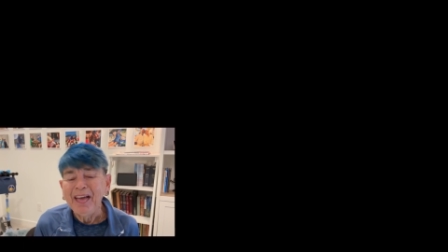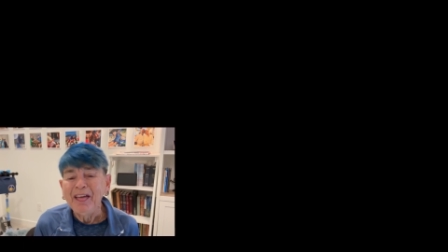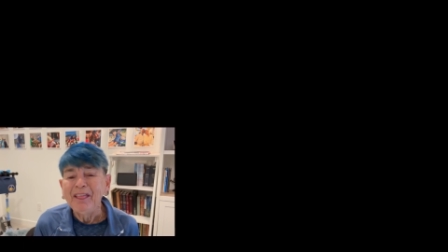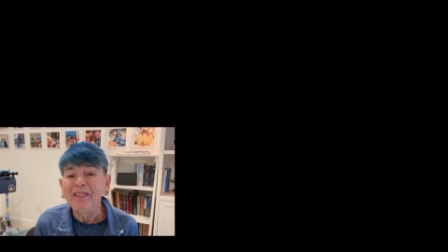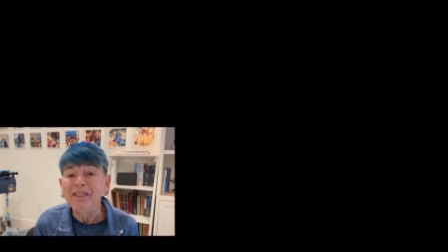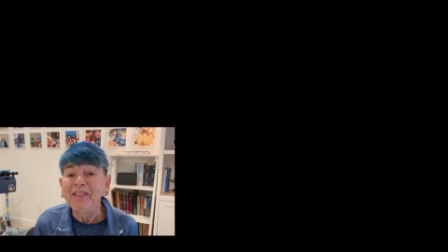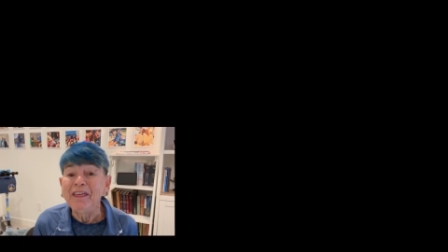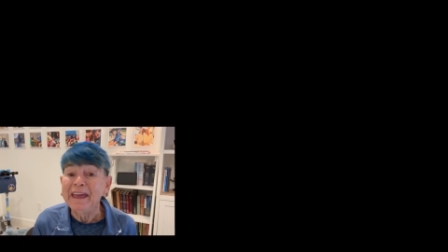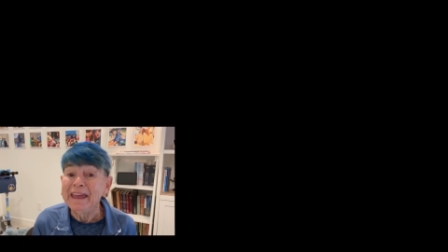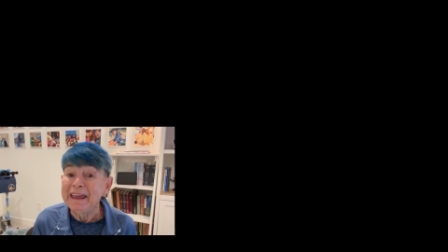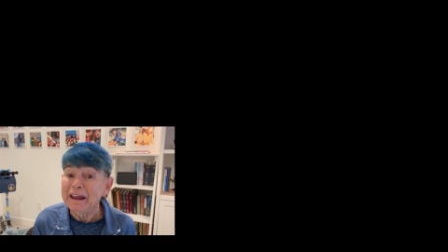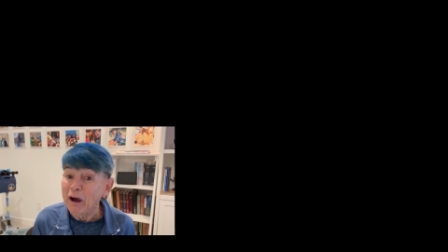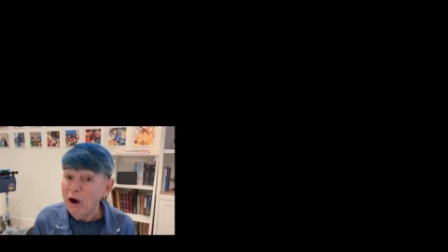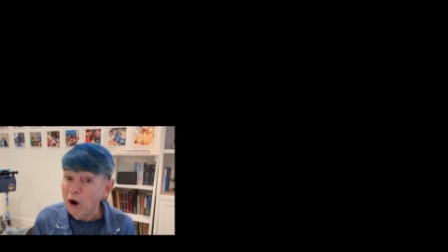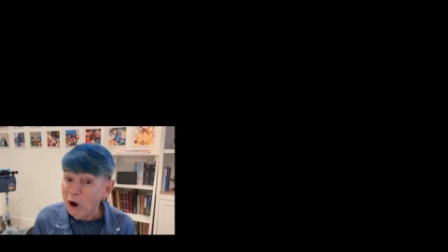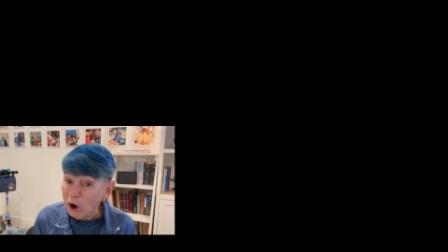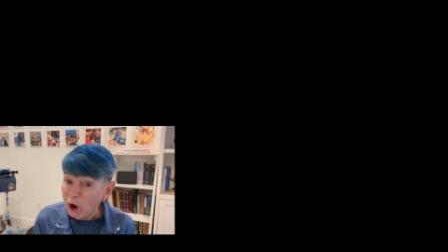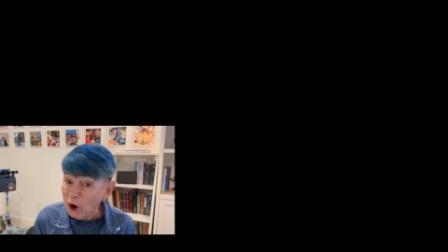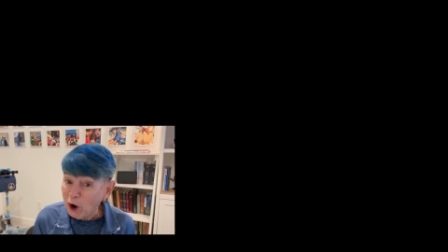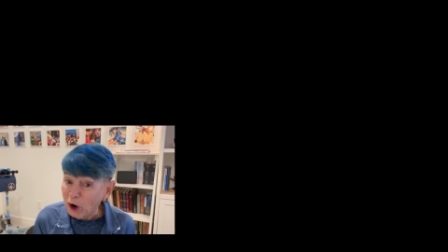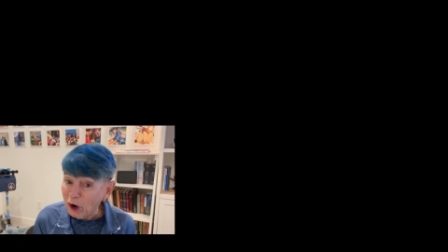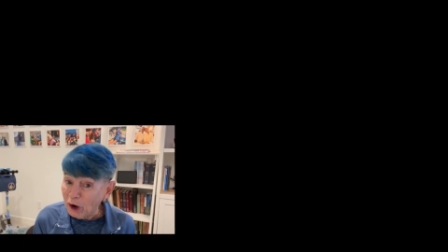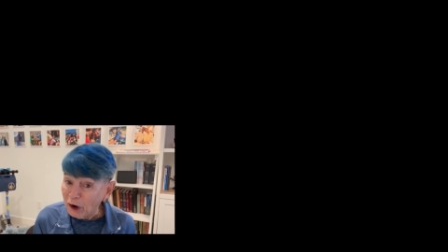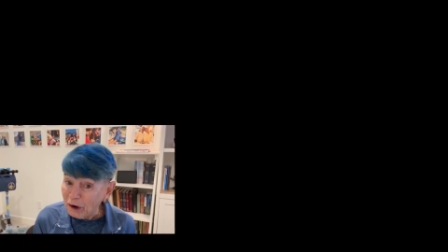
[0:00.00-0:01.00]
They
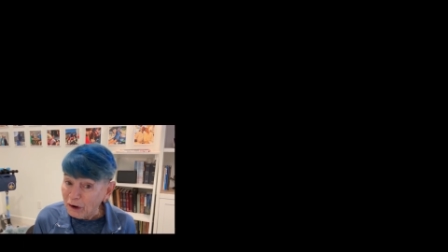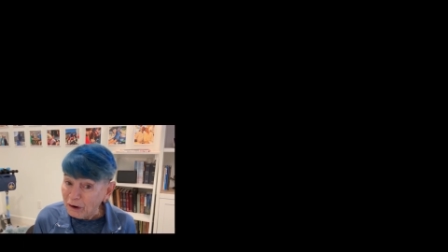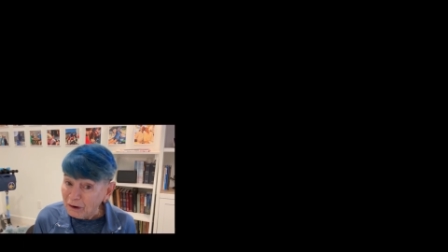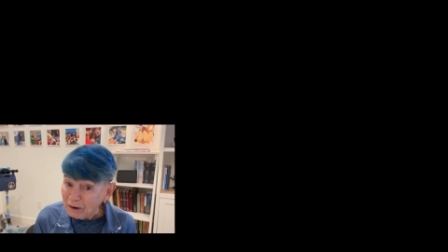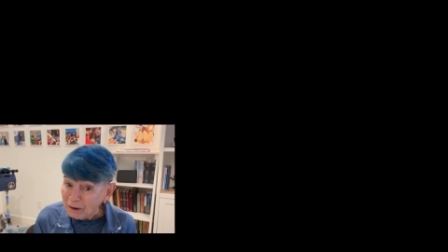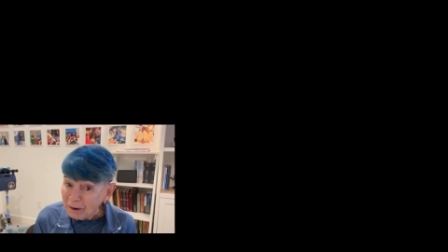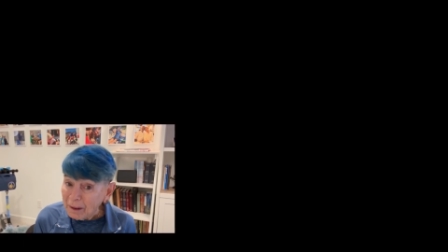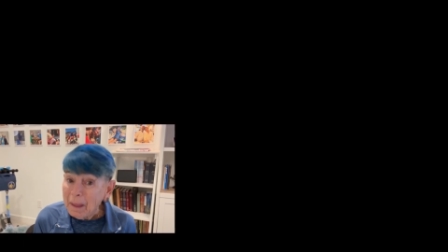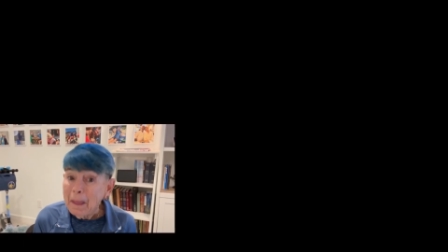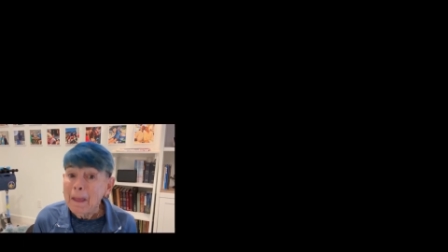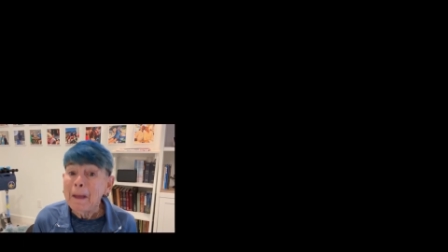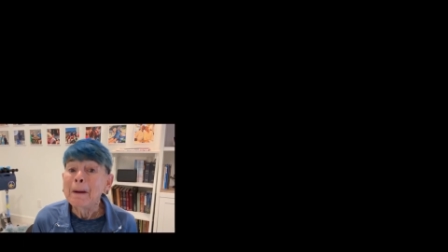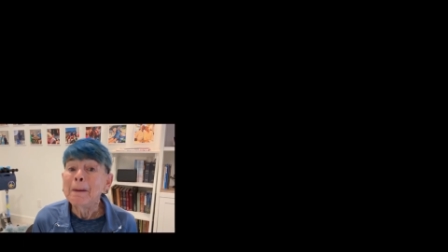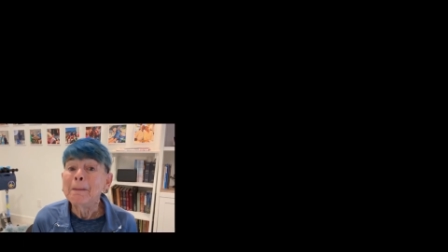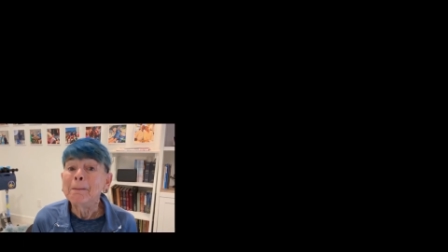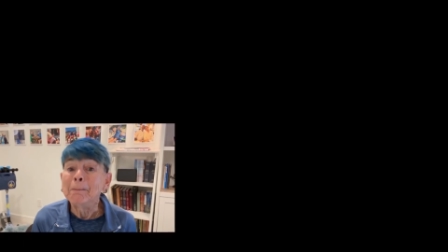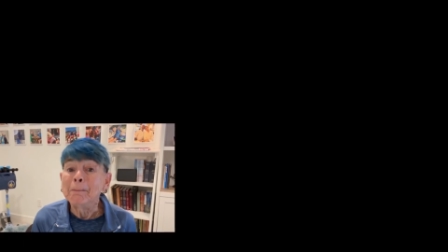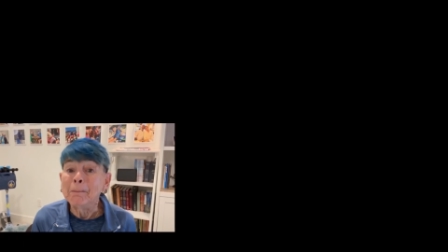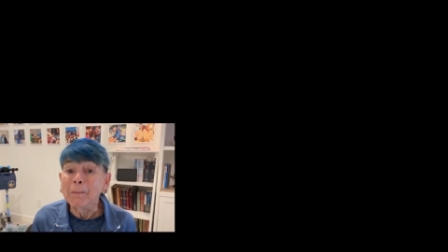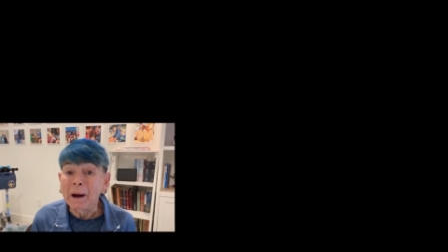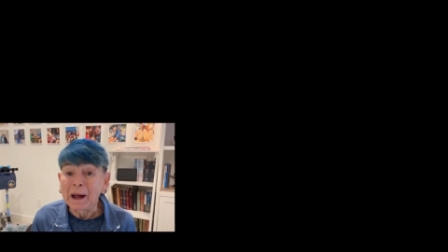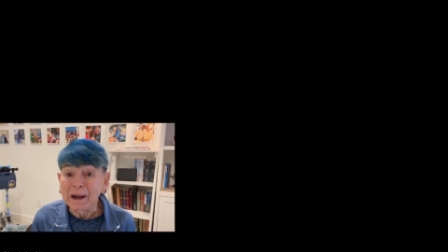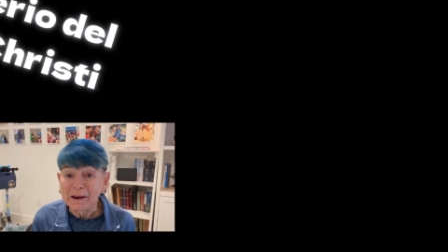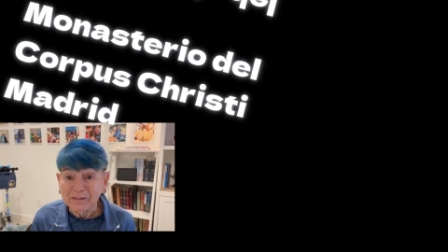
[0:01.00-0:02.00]
are
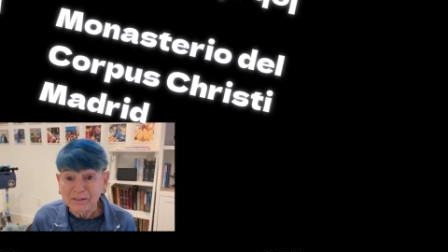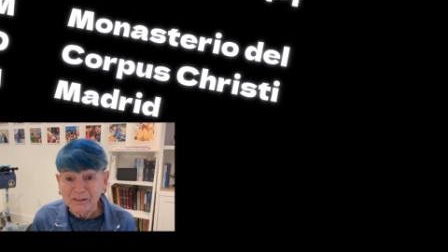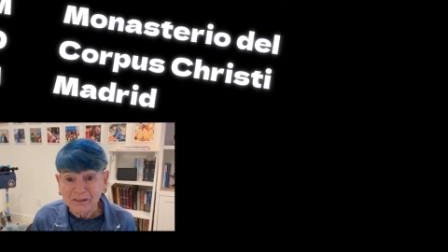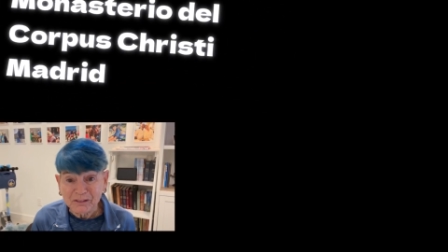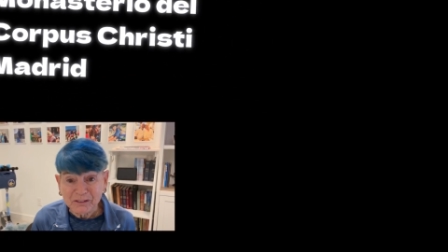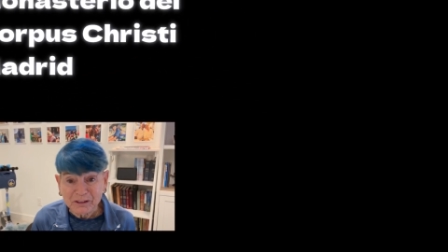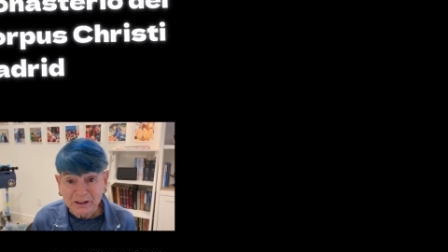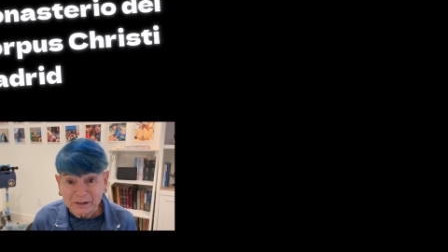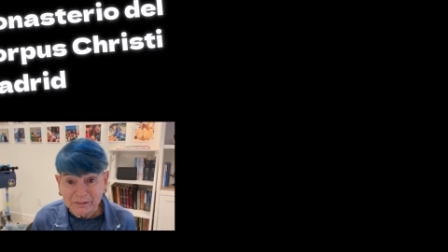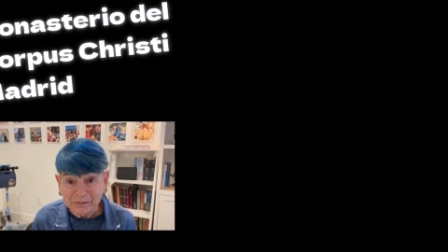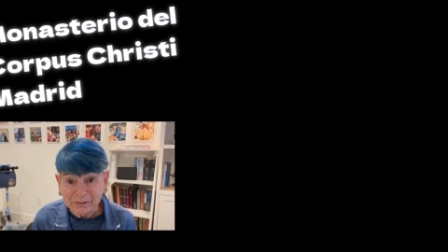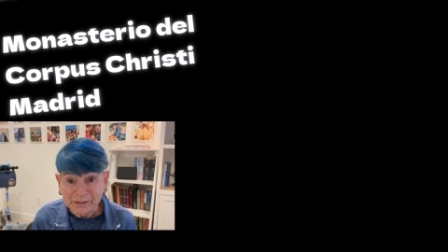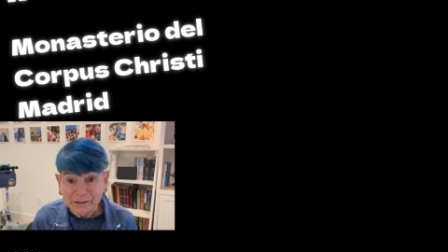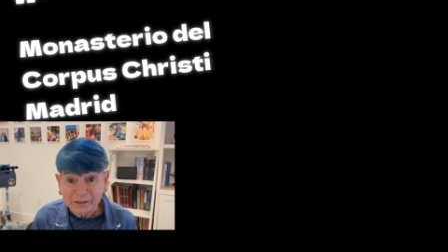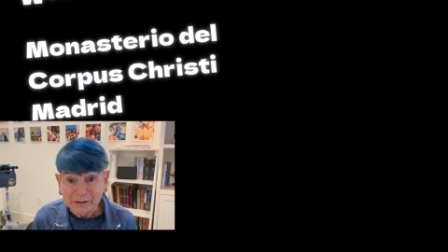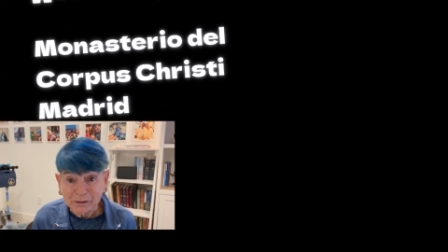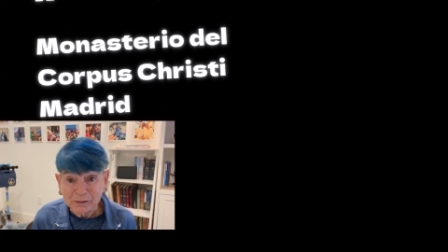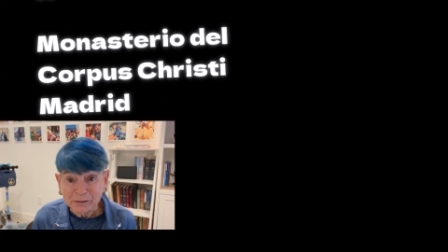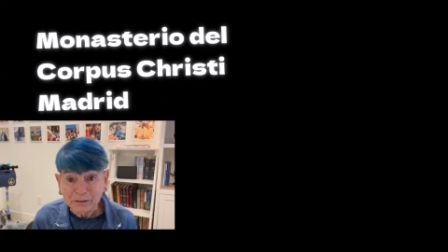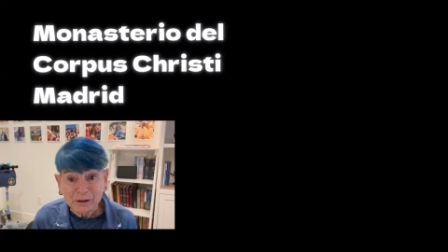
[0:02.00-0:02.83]
Monasterio